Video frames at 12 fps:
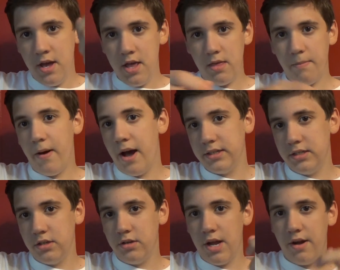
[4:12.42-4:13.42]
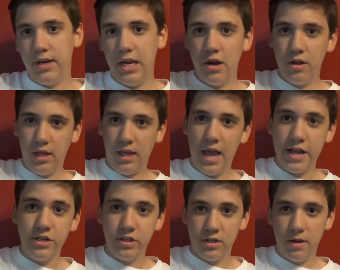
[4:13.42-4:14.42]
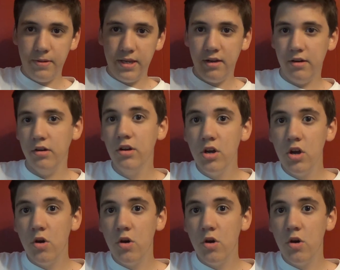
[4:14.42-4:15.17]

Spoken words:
The boxes are down here, the cage is up here.